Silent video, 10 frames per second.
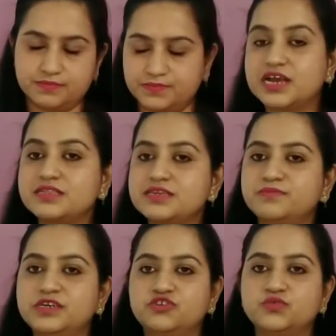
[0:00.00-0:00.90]
Task
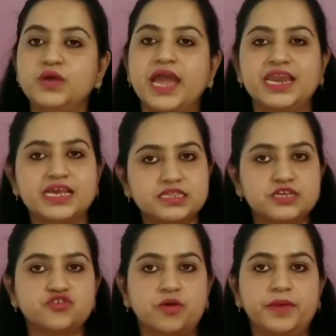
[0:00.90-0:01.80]
number 2, an
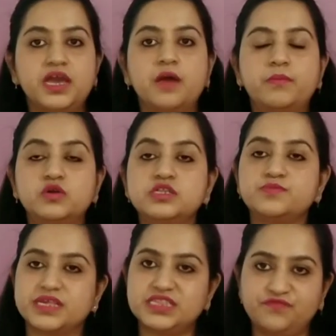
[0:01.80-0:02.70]
essay topic about
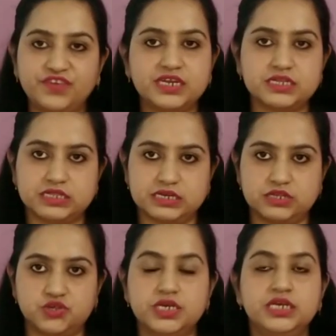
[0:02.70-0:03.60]
specific
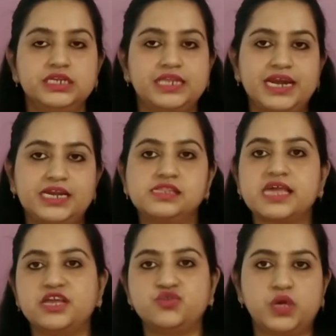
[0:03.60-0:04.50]
research, that is
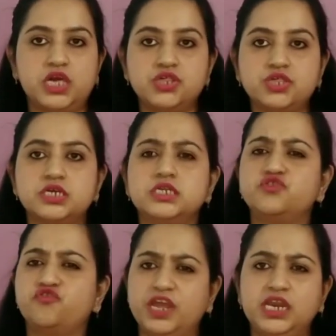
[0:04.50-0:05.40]
education,
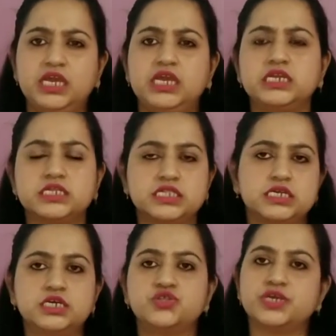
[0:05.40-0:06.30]
training,
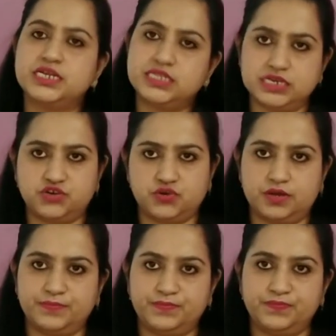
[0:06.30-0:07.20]
research, etc.